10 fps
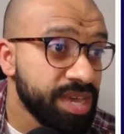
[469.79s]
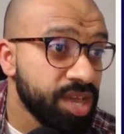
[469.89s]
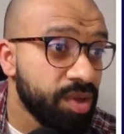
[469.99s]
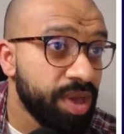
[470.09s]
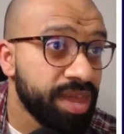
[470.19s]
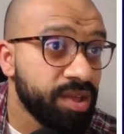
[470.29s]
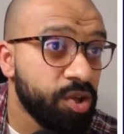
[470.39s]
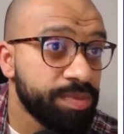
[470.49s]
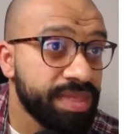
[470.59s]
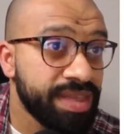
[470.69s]
Go ahead and
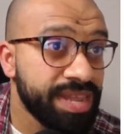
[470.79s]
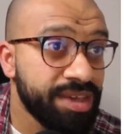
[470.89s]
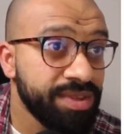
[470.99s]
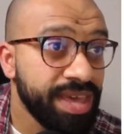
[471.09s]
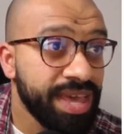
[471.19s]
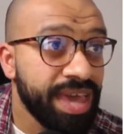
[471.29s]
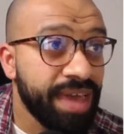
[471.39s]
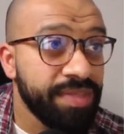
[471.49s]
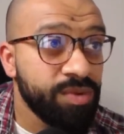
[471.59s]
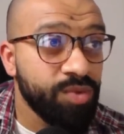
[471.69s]
copy that down.
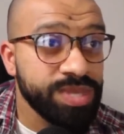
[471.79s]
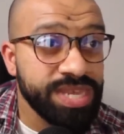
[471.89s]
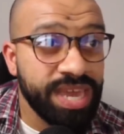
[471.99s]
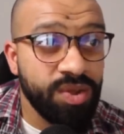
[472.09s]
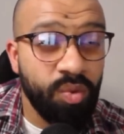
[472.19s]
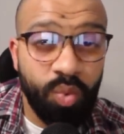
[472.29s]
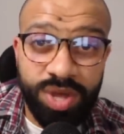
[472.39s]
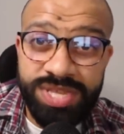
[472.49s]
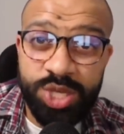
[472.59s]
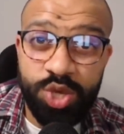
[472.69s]
And then once again,
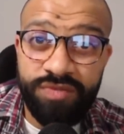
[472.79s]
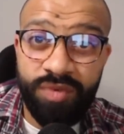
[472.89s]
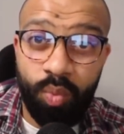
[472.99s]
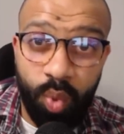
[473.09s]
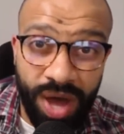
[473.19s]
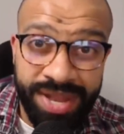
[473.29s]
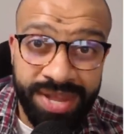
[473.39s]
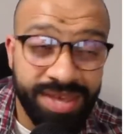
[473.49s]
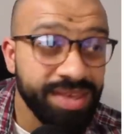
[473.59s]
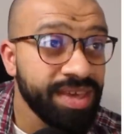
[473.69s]
once you've
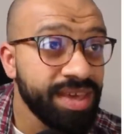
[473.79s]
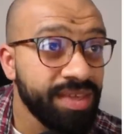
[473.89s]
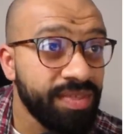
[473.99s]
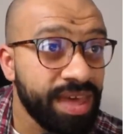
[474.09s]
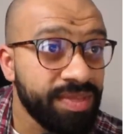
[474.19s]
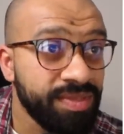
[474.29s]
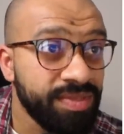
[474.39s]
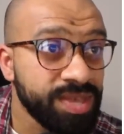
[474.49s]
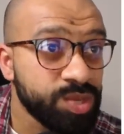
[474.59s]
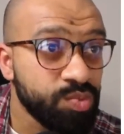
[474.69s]
won, then
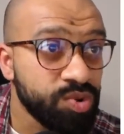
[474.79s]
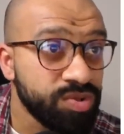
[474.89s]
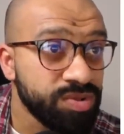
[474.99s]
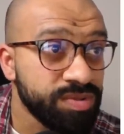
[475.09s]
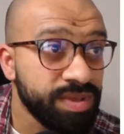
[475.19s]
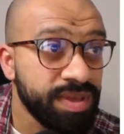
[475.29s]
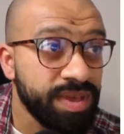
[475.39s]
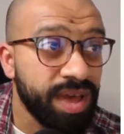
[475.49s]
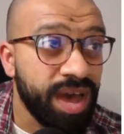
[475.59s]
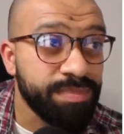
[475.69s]
this will
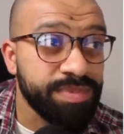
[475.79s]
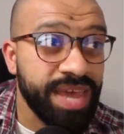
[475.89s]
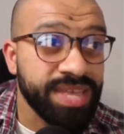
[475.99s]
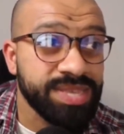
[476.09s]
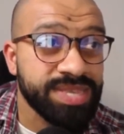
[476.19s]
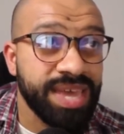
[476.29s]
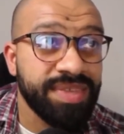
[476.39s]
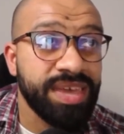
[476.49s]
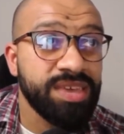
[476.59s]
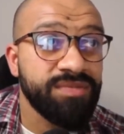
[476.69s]
update to say
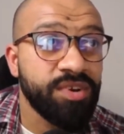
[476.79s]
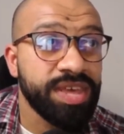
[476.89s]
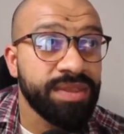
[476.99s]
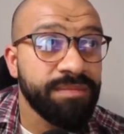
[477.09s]
that you've got in.